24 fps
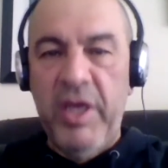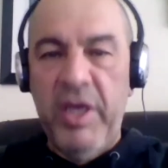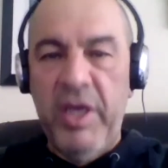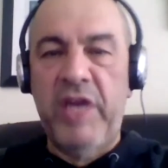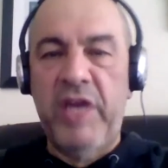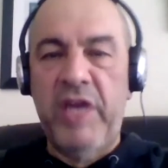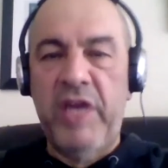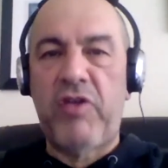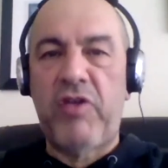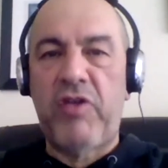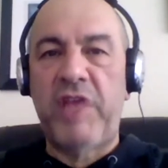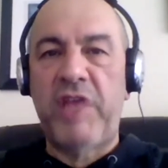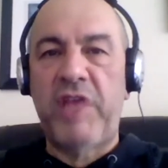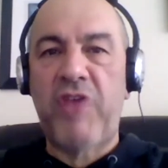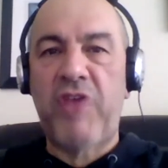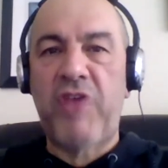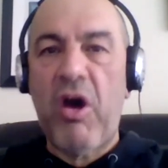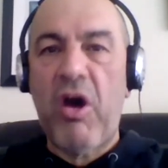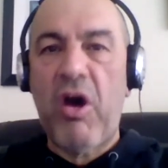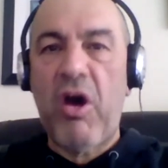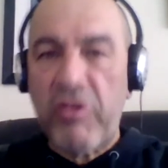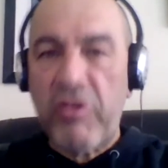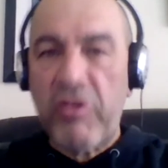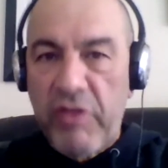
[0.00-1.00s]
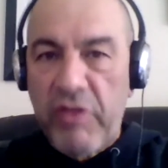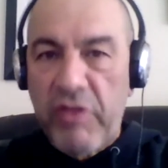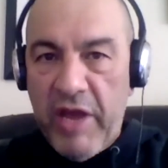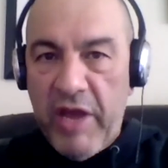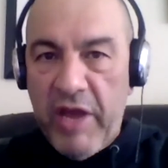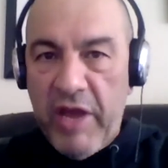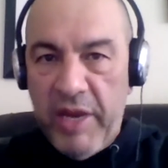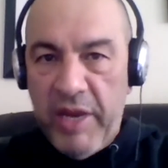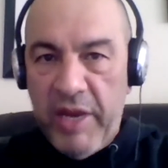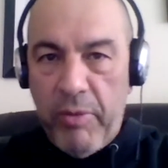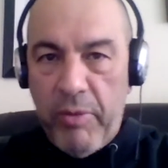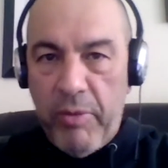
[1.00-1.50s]
He trains harder than
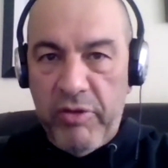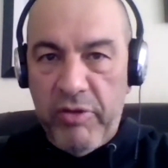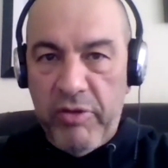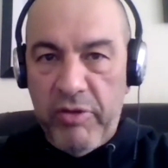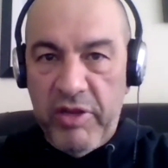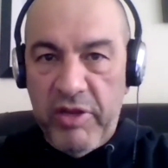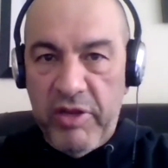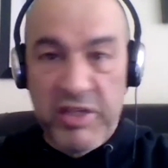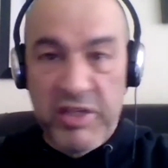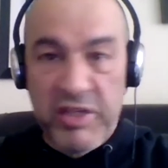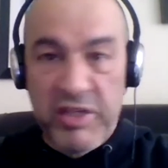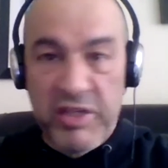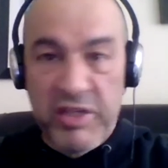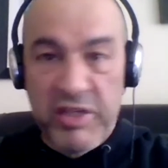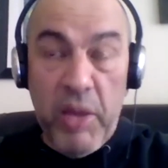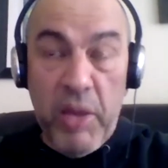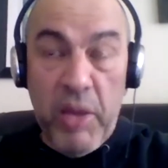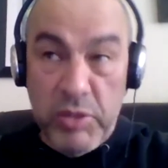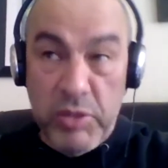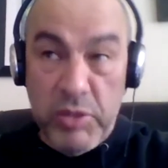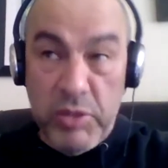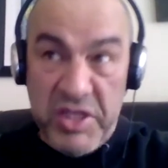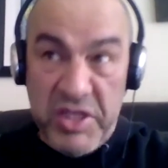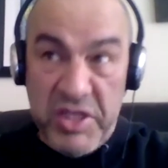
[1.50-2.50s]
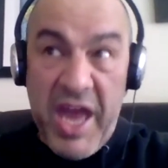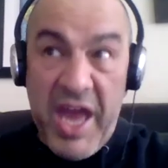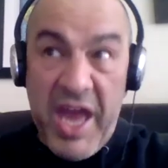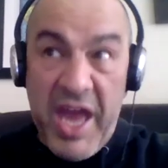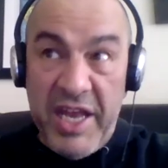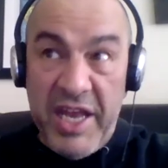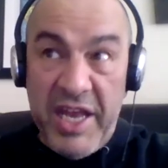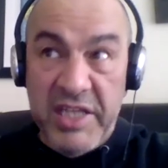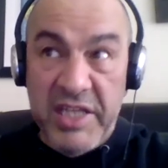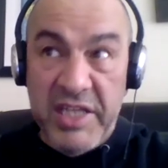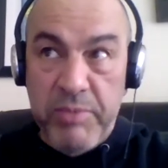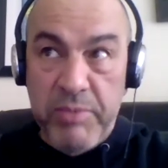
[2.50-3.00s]
anybody. This guy was then
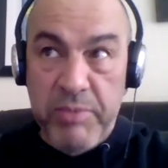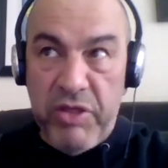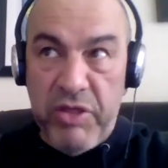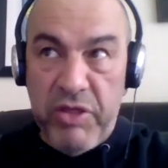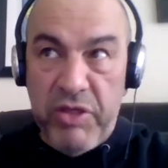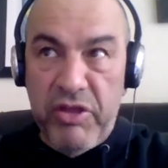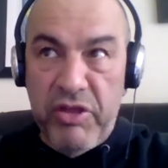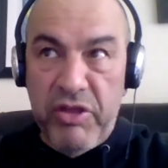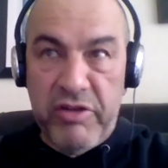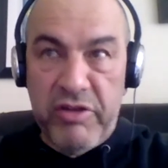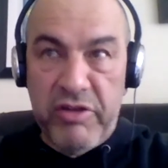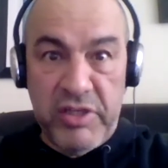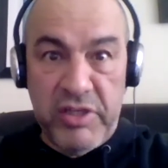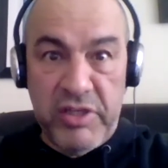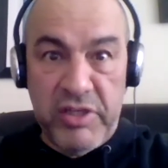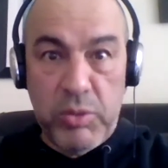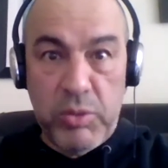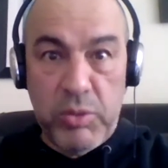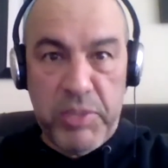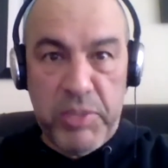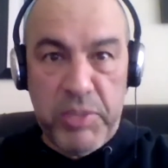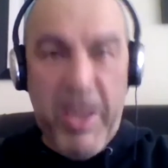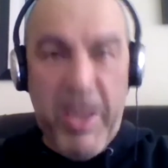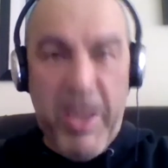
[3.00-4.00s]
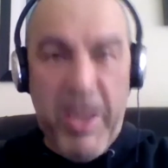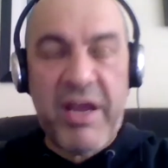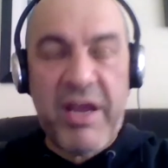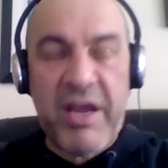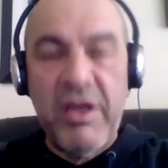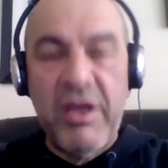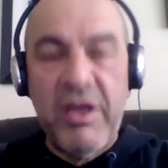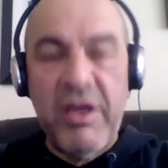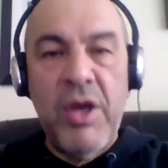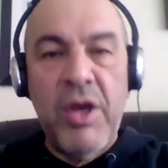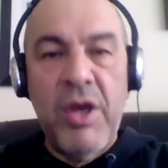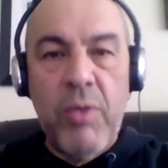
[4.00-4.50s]
in his mid-30s, which back
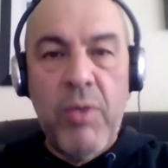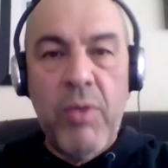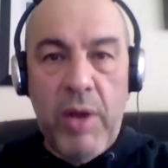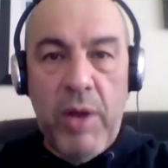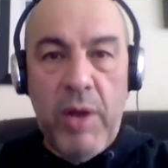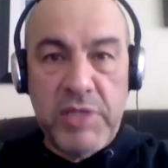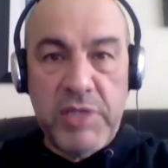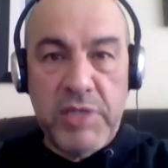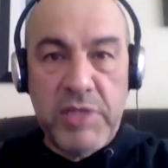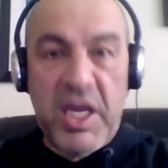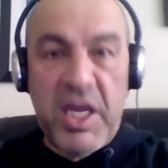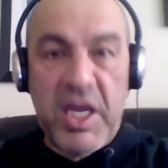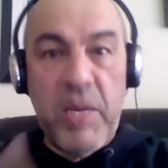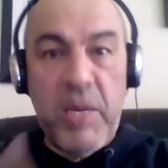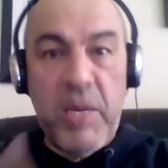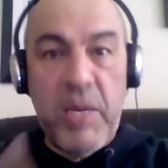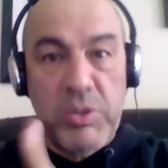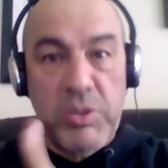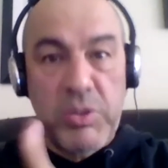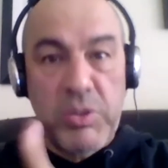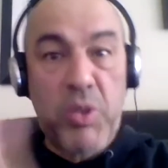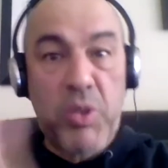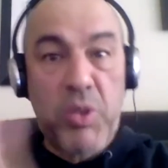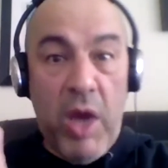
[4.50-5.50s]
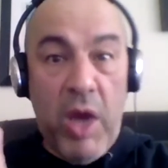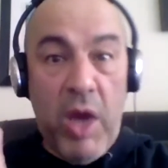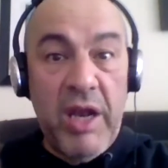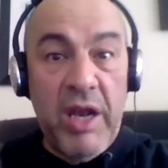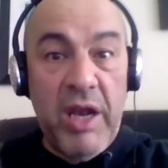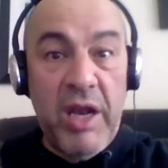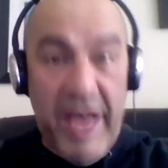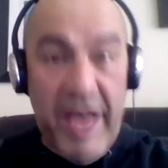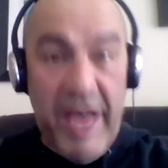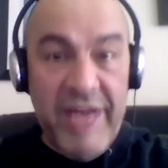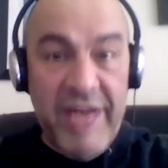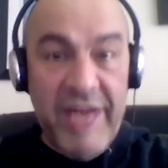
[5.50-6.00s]
when I was a kid was quite
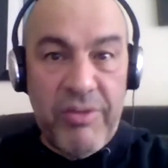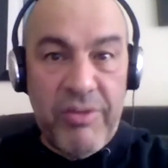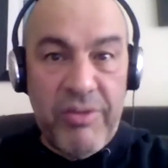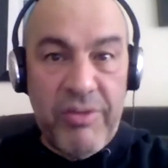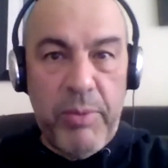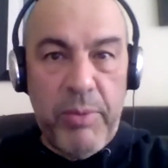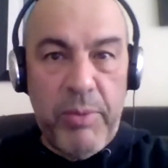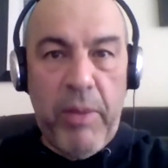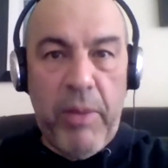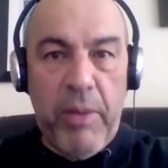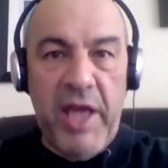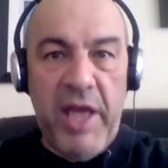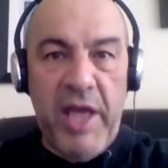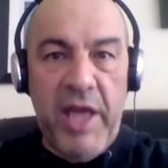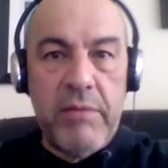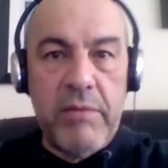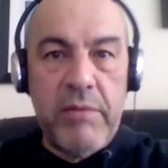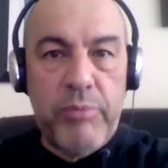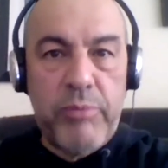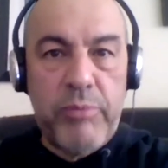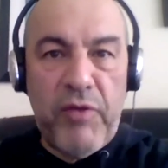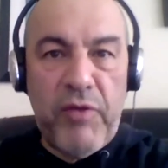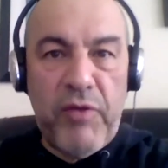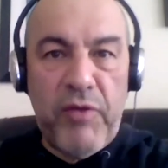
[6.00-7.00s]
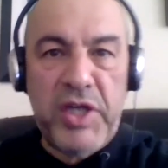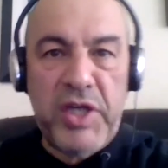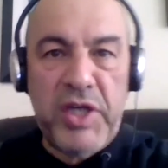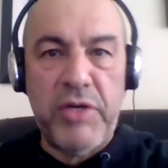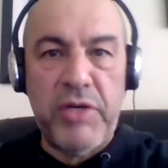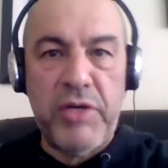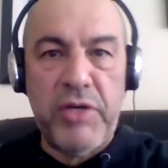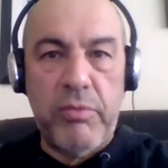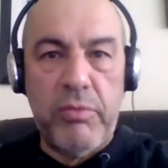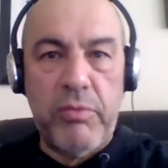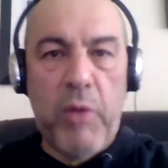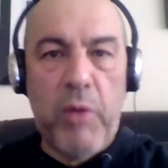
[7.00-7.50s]
late to be playing
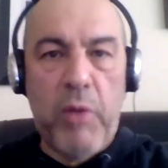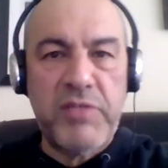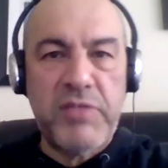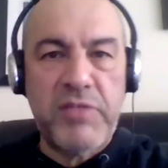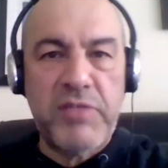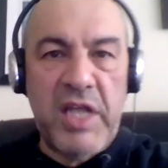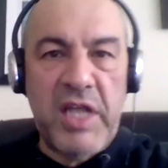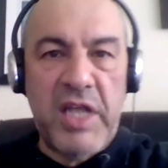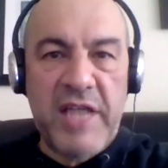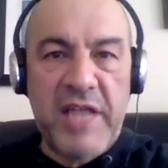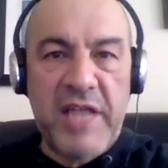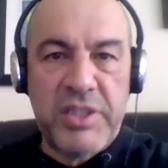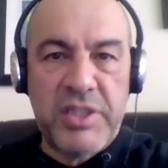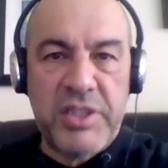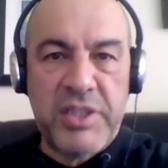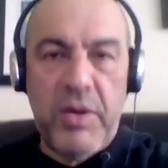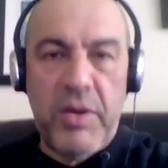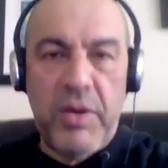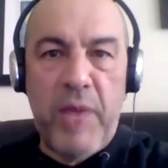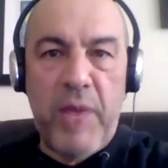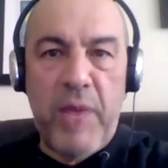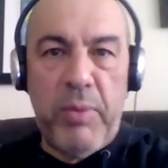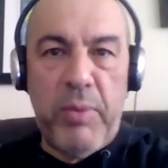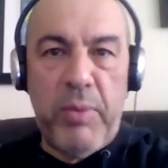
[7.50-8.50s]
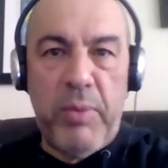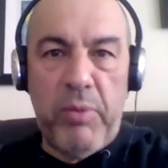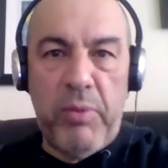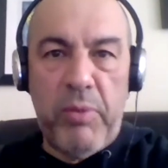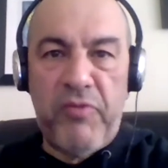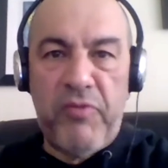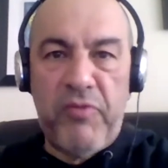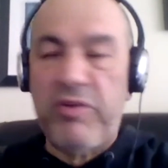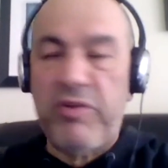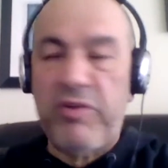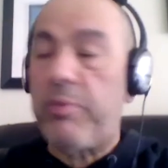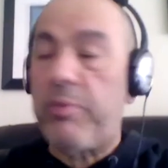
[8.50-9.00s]
professional. Obviously less now, people are
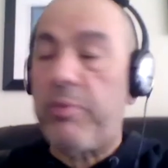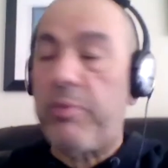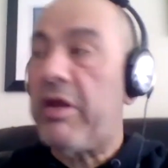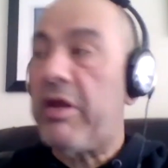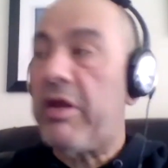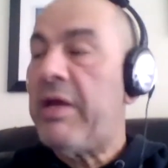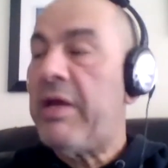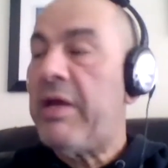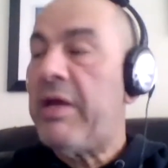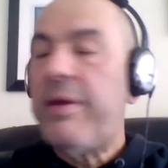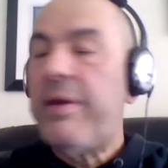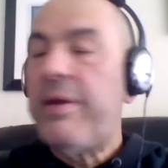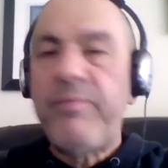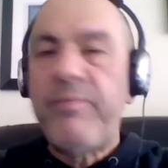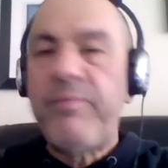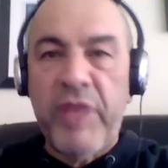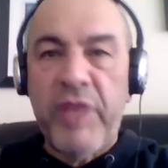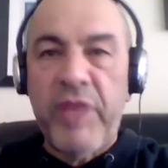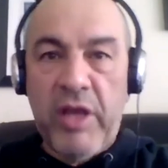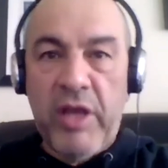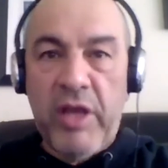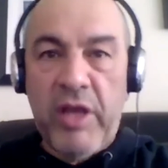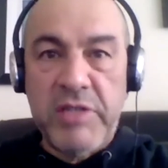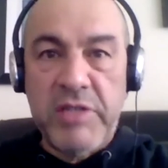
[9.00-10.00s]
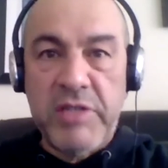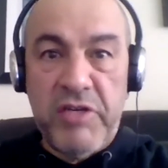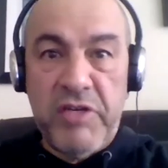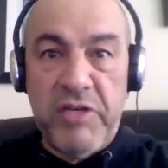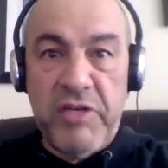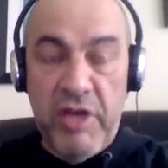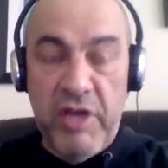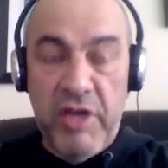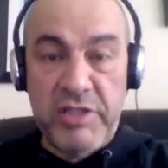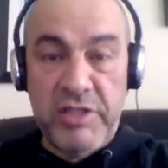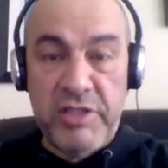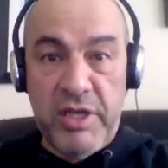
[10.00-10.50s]
fitter, but he goes, he
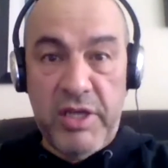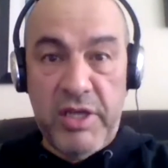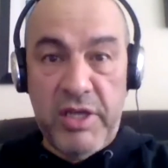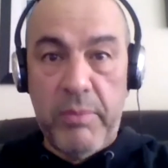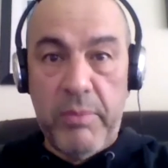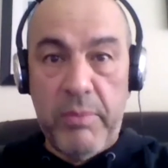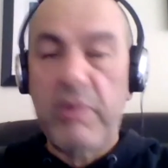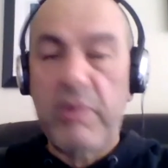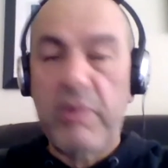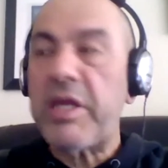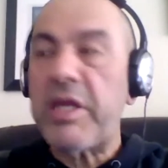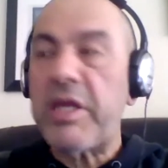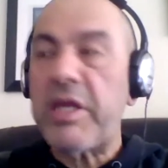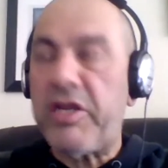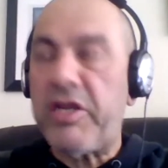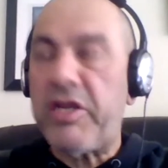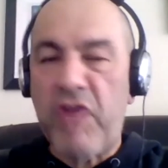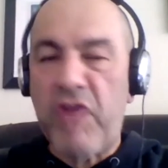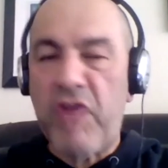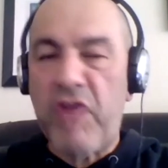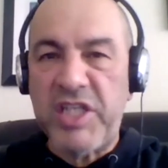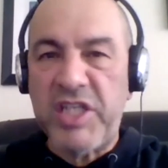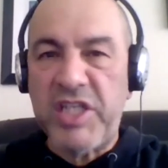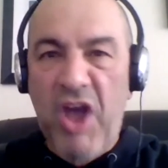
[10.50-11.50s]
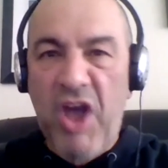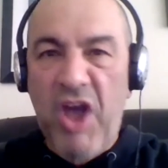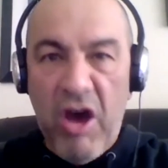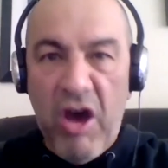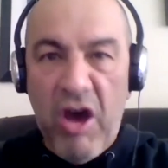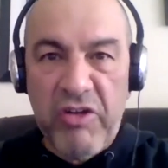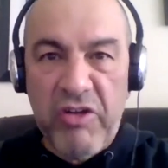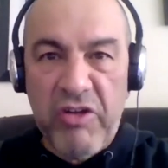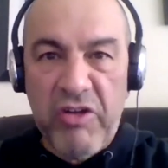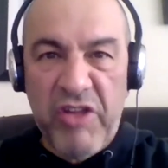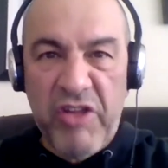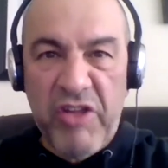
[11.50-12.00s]
turns up, he trains
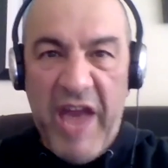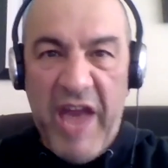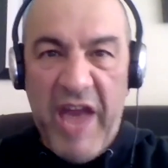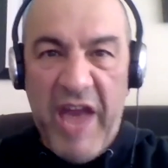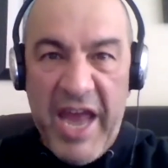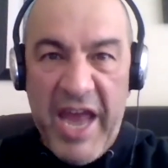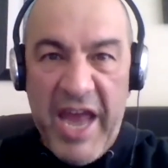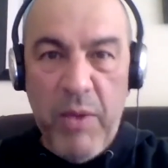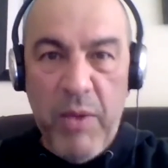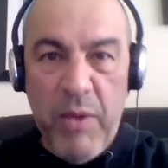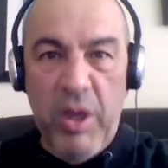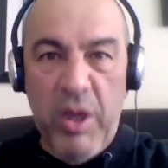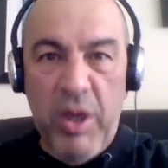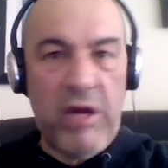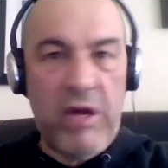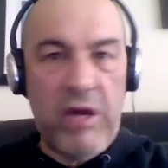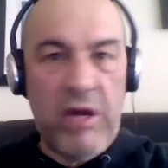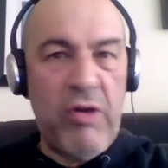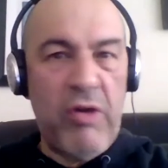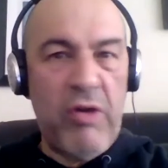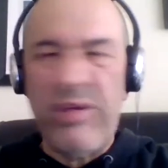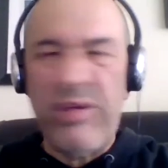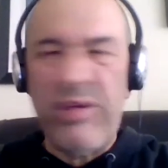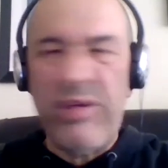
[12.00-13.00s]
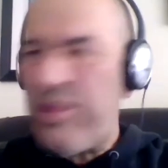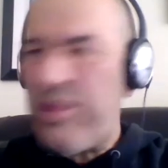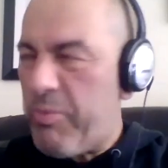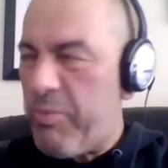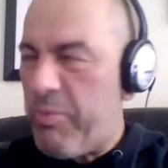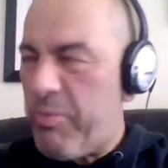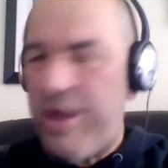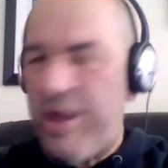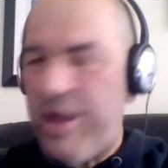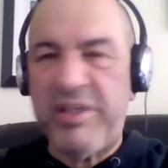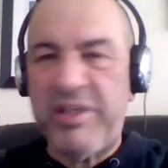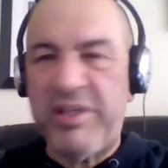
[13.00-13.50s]
harder than anyone, including the
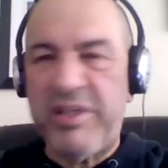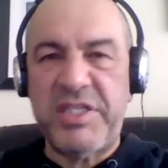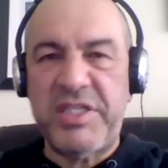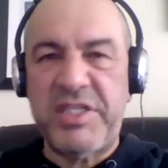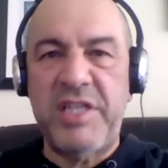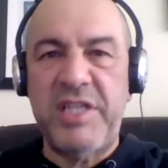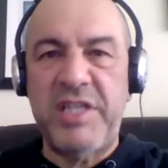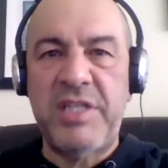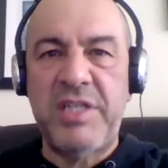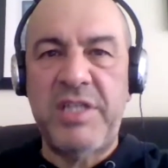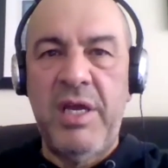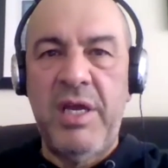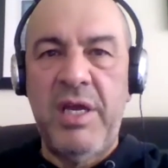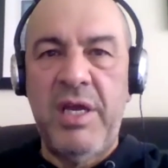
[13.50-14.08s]
apprentices.